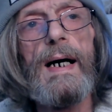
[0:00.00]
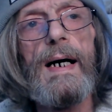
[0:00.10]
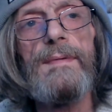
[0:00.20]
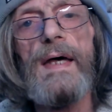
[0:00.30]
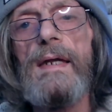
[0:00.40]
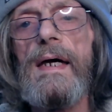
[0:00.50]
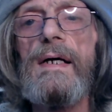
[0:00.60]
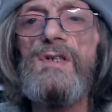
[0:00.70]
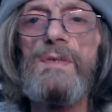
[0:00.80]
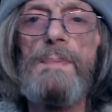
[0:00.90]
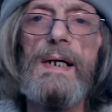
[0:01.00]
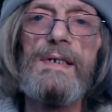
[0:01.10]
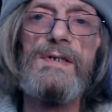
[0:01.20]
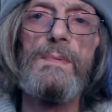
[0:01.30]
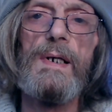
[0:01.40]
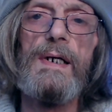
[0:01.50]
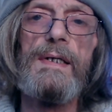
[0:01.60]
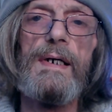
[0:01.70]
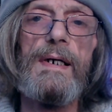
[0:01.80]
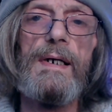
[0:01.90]
And then I heard she passed away
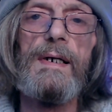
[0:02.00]
there